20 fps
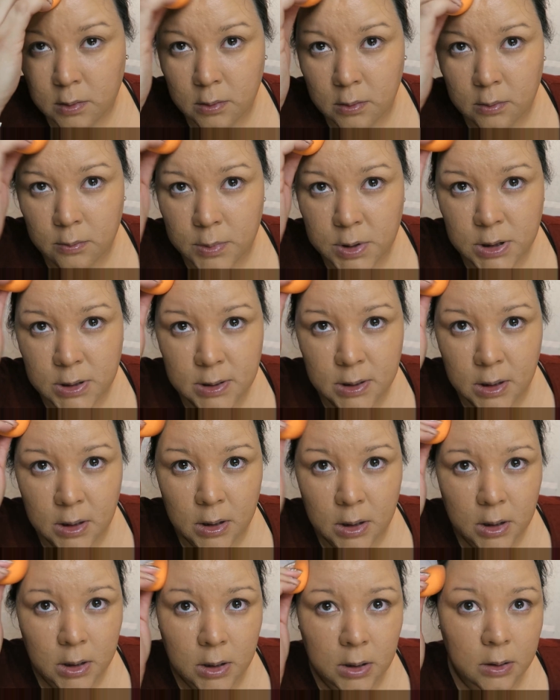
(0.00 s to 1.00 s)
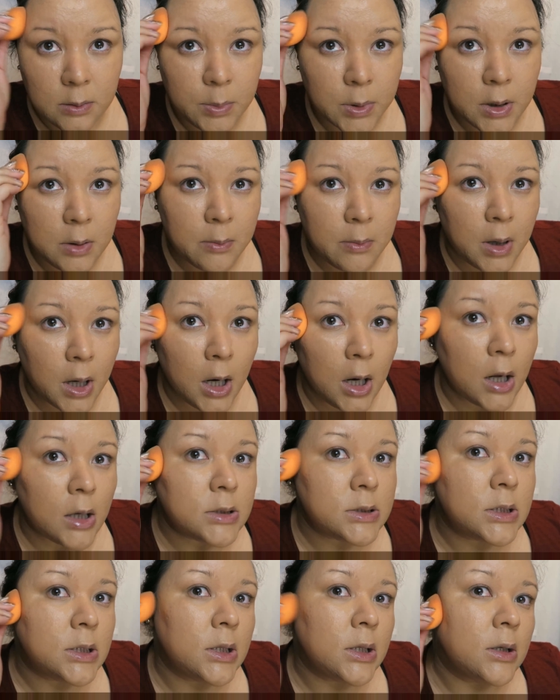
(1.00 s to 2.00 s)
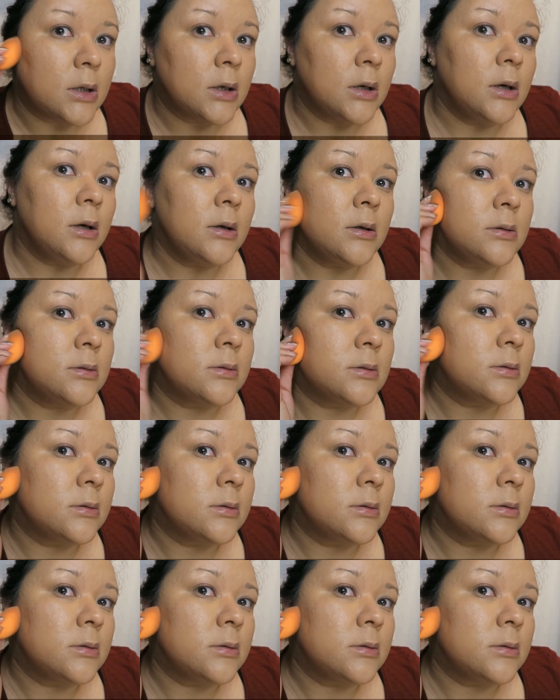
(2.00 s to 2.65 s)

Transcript: So I'm just going to keep blotting.